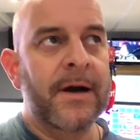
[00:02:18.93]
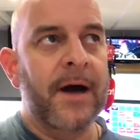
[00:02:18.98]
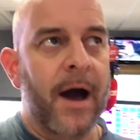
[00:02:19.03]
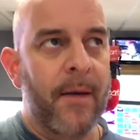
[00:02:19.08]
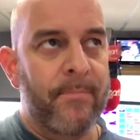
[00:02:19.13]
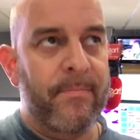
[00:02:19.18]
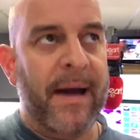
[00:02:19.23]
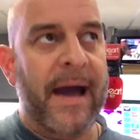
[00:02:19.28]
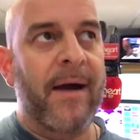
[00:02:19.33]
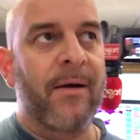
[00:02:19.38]

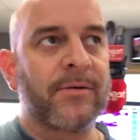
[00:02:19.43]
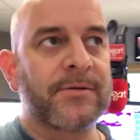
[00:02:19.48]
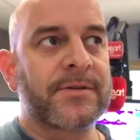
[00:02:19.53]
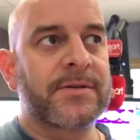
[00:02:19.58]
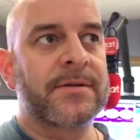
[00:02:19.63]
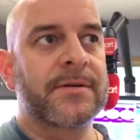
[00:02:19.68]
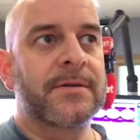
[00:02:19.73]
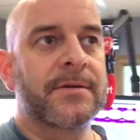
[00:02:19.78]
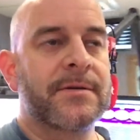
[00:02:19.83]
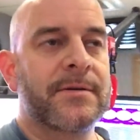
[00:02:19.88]

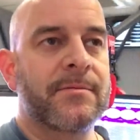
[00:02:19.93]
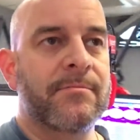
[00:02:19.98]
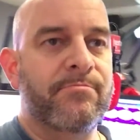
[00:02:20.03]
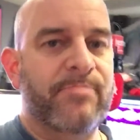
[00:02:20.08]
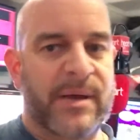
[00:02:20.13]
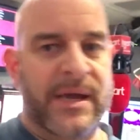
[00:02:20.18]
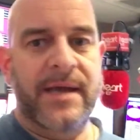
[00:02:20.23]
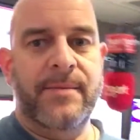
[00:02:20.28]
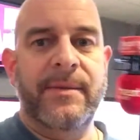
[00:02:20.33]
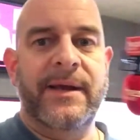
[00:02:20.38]
about
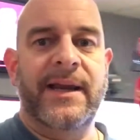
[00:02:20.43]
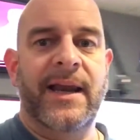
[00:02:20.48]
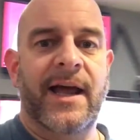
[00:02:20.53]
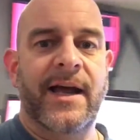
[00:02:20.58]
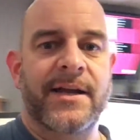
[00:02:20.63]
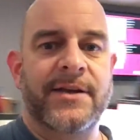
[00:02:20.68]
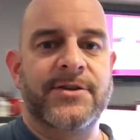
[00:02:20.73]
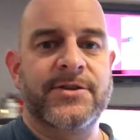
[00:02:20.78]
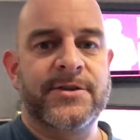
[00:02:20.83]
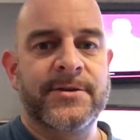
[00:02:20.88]
being
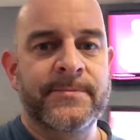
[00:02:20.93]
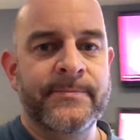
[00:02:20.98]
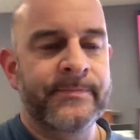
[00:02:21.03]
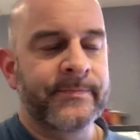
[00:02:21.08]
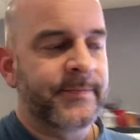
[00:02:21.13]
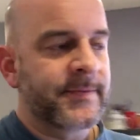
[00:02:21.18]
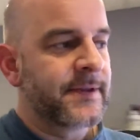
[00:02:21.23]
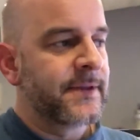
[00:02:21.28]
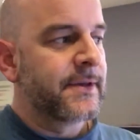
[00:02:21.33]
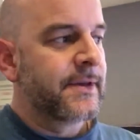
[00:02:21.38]
middle-aged.
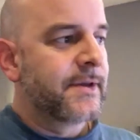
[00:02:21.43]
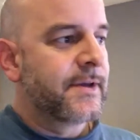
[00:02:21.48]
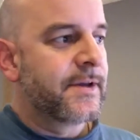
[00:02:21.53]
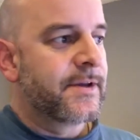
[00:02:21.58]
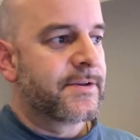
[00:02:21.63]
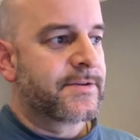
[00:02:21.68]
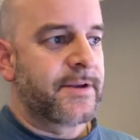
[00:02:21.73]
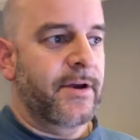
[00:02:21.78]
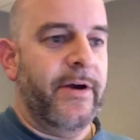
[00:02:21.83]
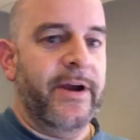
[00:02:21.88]

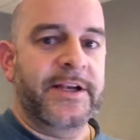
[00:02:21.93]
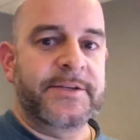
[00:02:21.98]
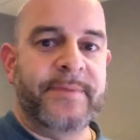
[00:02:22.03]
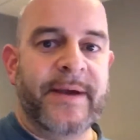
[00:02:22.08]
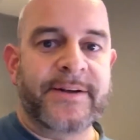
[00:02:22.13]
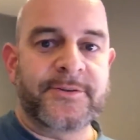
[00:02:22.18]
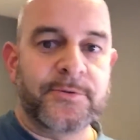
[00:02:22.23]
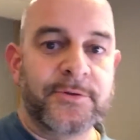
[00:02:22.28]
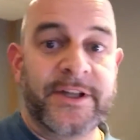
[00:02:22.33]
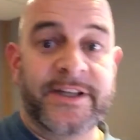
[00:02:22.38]
So I
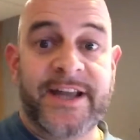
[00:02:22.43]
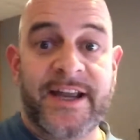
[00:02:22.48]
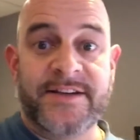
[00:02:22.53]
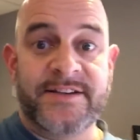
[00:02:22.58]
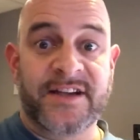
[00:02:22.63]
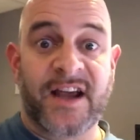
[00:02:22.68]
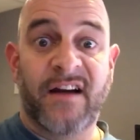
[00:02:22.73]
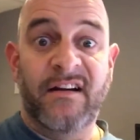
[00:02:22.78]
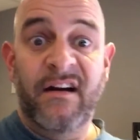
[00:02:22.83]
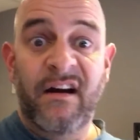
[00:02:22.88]
expect all the kids
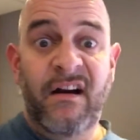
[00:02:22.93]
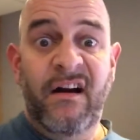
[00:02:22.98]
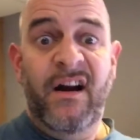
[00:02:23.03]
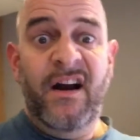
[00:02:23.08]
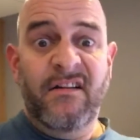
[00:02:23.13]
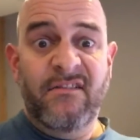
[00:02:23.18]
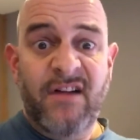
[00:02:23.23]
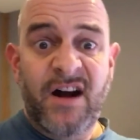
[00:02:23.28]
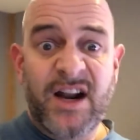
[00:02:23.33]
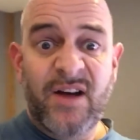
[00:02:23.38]
to
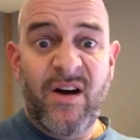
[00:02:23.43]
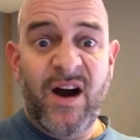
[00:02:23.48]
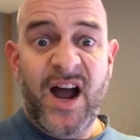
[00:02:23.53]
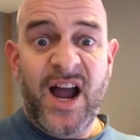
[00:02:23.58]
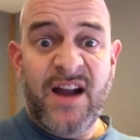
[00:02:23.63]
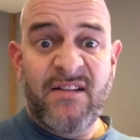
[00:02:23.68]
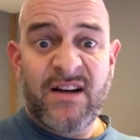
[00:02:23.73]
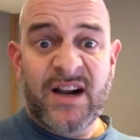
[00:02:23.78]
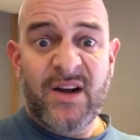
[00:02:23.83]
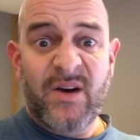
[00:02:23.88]
go, run
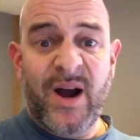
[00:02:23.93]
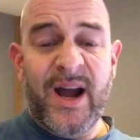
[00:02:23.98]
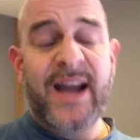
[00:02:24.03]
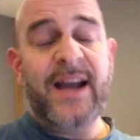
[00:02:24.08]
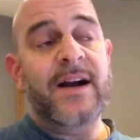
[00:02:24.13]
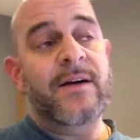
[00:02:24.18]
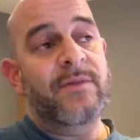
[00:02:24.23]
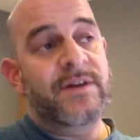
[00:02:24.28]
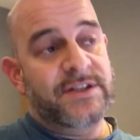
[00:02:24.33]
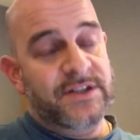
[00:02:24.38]
away, run
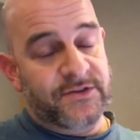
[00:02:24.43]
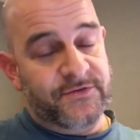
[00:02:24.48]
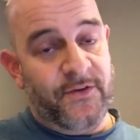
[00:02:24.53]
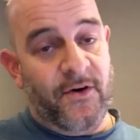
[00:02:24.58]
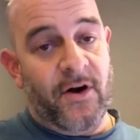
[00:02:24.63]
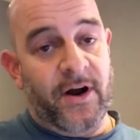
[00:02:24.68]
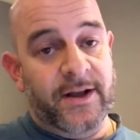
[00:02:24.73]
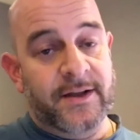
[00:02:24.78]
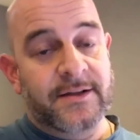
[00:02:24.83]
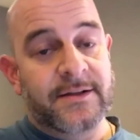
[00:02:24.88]
away, which is
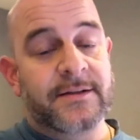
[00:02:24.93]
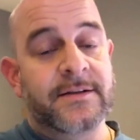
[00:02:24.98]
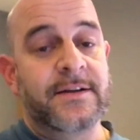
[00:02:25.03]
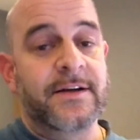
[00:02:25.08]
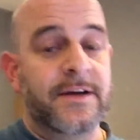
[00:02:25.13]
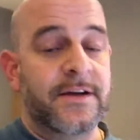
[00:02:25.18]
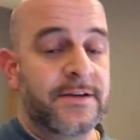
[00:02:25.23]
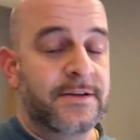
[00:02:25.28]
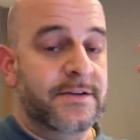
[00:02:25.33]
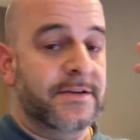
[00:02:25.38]
fine,
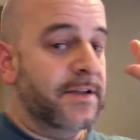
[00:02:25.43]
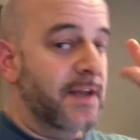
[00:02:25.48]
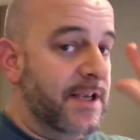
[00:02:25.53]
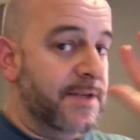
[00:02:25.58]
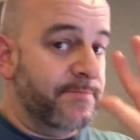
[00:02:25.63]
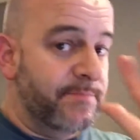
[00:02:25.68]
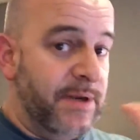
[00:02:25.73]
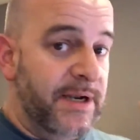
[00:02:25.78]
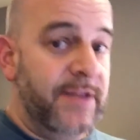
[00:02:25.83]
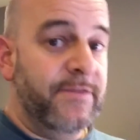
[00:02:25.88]
because there's
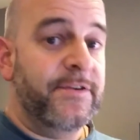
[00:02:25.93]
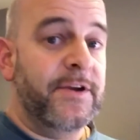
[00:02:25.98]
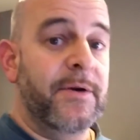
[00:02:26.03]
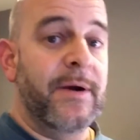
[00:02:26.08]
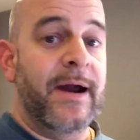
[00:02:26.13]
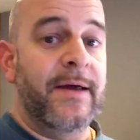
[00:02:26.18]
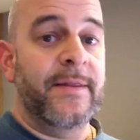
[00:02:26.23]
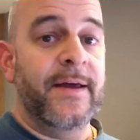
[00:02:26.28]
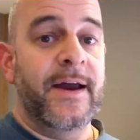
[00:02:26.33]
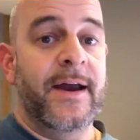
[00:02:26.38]
plenty for you
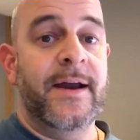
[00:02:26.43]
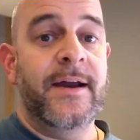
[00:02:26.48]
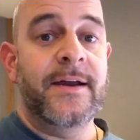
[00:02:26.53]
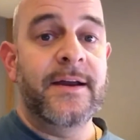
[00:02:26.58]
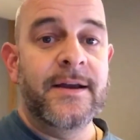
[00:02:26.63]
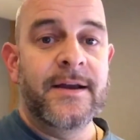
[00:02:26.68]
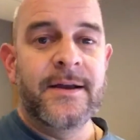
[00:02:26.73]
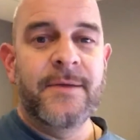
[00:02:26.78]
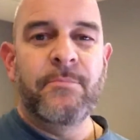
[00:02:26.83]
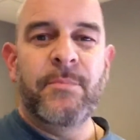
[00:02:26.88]
out there,
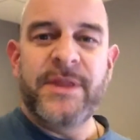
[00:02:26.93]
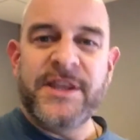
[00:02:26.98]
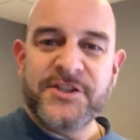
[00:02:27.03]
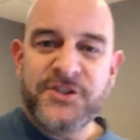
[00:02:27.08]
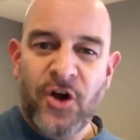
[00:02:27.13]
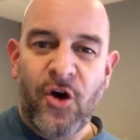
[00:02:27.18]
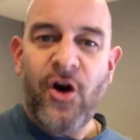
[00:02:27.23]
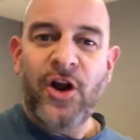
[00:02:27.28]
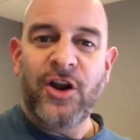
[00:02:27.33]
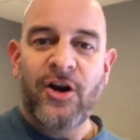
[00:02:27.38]
but there's
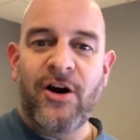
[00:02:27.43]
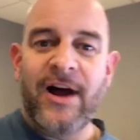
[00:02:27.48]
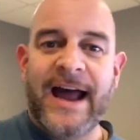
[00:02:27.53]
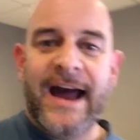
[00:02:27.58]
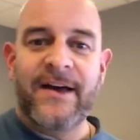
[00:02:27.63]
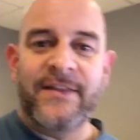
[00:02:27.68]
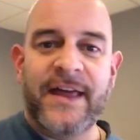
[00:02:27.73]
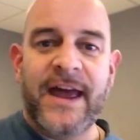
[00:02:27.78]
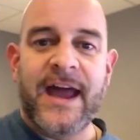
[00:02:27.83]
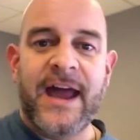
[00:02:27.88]
not a lot
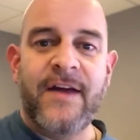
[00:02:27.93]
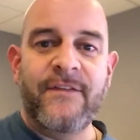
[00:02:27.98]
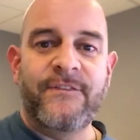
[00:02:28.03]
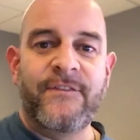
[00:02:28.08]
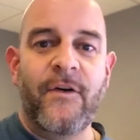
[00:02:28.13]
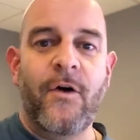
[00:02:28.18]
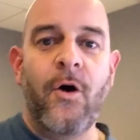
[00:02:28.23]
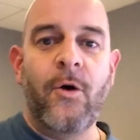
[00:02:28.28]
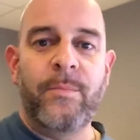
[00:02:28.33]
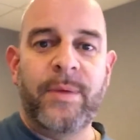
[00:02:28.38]
out there
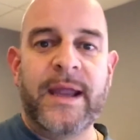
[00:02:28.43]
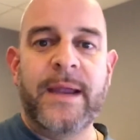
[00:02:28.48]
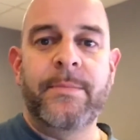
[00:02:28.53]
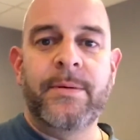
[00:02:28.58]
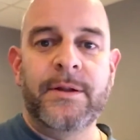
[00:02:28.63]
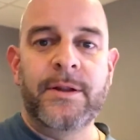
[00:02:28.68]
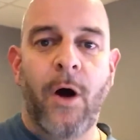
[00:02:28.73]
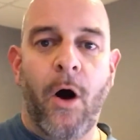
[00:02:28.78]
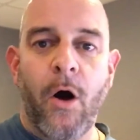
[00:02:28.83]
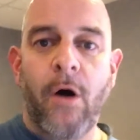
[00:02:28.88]
for
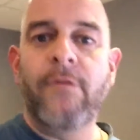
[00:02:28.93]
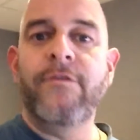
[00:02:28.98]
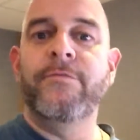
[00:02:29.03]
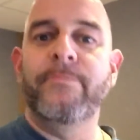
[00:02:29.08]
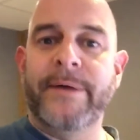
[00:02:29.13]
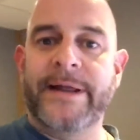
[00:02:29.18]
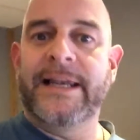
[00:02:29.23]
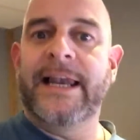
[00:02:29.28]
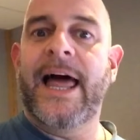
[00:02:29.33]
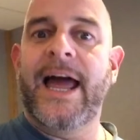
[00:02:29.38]
people of
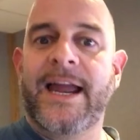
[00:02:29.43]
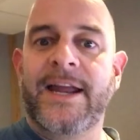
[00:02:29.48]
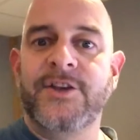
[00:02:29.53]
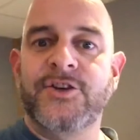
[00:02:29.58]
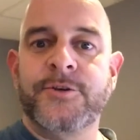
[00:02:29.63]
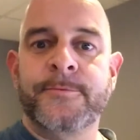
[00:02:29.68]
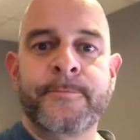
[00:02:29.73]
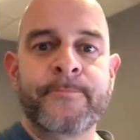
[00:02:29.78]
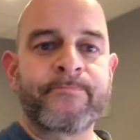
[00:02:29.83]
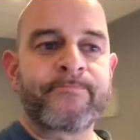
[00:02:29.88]
middle
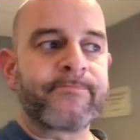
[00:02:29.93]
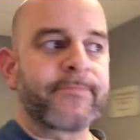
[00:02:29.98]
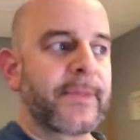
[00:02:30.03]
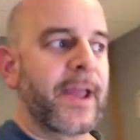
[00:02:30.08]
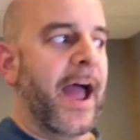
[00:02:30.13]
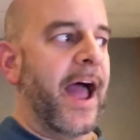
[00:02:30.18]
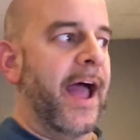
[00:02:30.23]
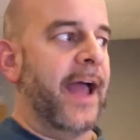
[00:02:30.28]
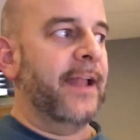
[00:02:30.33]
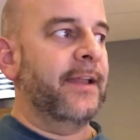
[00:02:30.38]
age.
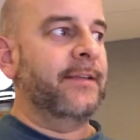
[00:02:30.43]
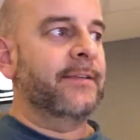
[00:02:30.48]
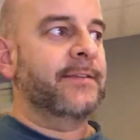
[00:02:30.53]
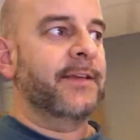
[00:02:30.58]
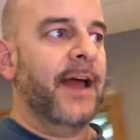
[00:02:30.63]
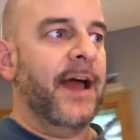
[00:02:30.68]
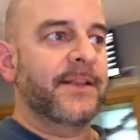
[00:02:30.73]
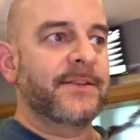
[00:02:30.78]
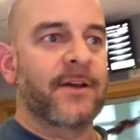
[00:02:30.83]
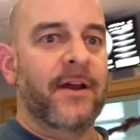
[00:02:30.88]
And
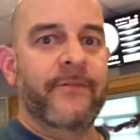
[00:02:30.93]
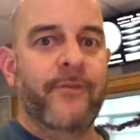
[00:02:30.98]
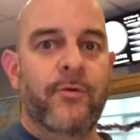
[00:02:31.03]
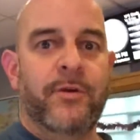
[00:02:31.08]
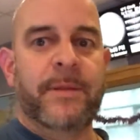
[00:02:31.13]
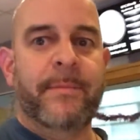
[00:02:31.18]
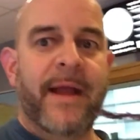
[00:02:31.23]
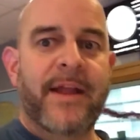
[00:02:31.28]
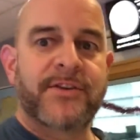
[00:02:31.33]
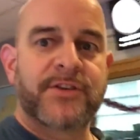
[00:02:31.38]
as I've
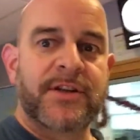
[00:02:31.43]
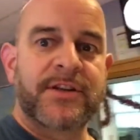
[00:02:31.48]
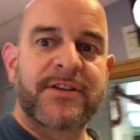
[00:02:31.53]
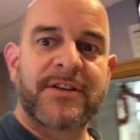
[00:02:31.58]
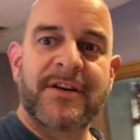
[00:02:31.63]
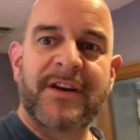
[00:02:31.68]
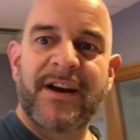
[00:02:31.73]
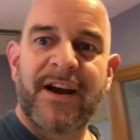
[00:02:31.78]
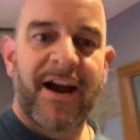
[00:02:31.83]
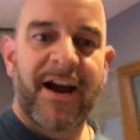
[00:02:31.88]
already mentioned,
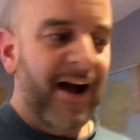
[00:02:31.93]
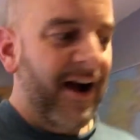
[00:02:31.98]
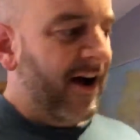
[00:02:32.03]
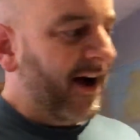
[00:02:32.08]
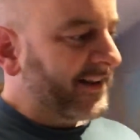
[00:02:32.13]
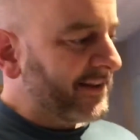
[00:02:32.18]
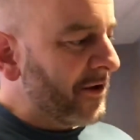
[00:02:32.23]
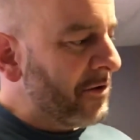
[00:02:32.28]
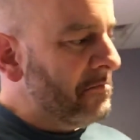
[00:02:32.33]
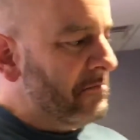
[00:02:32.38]

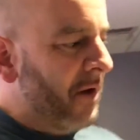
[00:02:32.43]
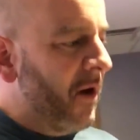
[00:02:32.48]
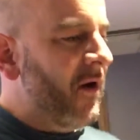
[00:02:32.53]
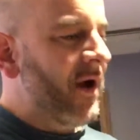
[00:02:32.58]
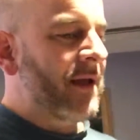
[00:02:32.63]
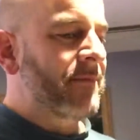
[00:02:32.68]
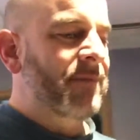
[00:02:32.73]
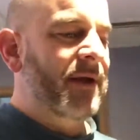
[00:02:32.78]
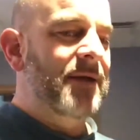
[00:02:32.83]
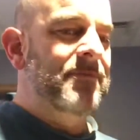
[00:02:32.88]
I don't
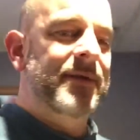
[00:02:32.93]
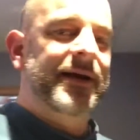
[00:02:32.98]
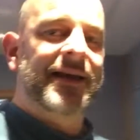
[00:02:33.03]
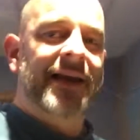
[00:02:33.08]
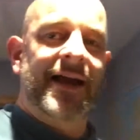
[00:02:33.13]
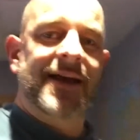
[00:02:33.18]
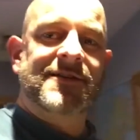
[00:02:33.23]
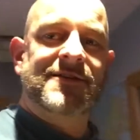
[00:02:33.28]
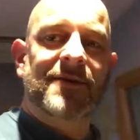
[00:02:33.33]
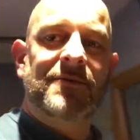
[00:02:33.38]
mind being
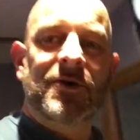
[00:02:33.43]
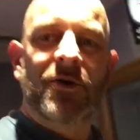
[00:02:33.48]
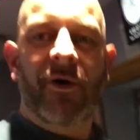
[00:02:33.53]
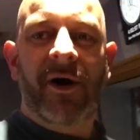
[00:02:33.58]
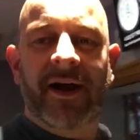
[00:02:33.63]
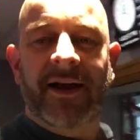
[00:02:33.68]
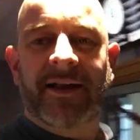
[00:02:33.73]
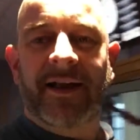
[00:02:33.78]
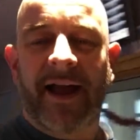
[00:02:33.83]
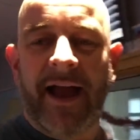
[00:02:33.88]
middle-aged. I'm
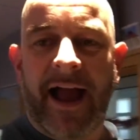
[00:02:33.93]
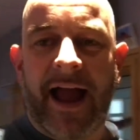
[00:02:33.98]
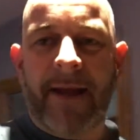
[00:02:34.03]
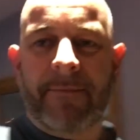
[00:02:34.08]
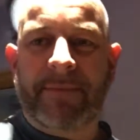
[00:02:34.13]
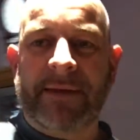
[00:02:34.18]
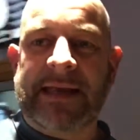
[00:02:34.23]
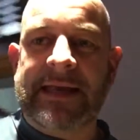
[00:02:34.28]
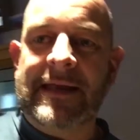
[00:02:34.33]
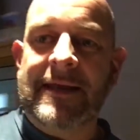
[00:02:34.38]
quite
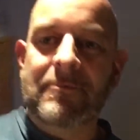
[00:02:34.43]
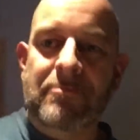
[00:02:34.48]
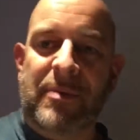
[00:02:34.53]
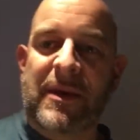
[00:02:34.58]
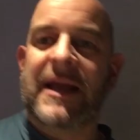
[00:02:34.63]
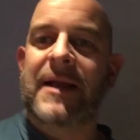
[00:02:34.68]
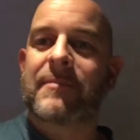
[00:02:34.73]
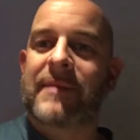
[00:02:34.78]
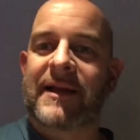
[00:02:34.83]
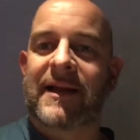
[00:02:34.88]
happy
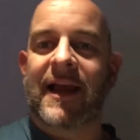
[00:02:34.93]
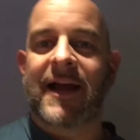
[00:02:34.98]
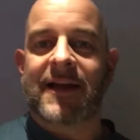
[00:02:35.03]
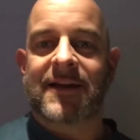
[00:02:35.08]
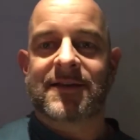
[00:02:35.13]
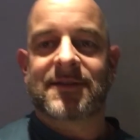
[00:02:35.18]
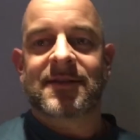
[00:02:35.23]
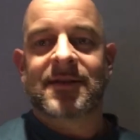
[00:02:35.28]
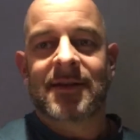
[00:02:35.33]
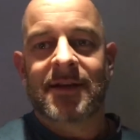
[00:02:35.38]
being
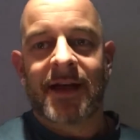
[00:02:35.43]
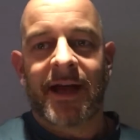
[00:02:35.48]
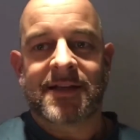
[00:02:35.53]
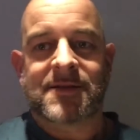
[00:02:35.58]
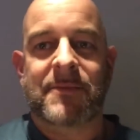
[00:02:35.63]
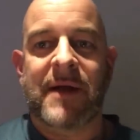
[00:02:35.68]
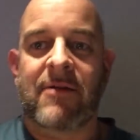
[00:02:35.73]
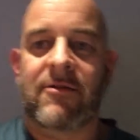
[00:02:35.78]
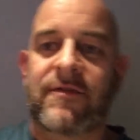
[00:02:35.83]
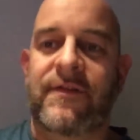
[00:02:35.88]
middle-aged, as
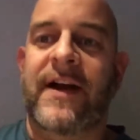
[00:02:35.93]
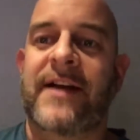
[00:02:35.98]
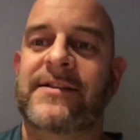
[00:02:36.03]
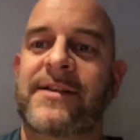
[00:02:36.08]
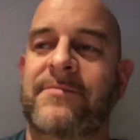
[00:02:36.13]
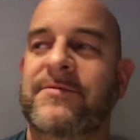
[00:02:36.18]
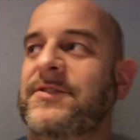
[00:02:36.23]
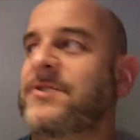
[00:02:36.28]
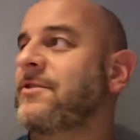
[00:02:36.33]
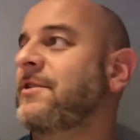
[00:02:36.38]
a matter of fact.
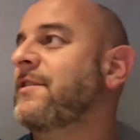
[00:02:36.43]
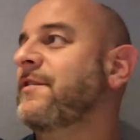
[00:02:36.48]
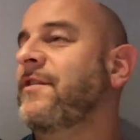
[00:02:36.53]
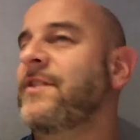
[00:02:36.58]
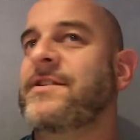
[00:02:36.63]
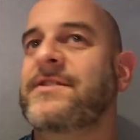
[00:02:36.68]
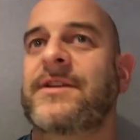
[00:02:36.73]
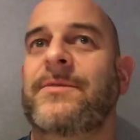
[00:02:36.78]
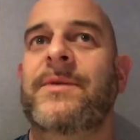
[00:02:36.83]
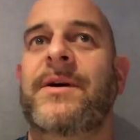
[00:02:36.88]
I'm just trying to
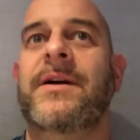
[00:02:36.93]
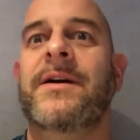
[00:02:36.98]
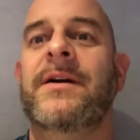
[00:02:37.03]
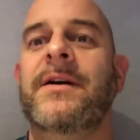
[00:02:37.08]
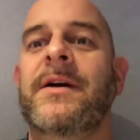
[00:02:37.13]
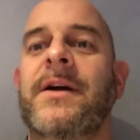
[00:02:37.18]
find somewhere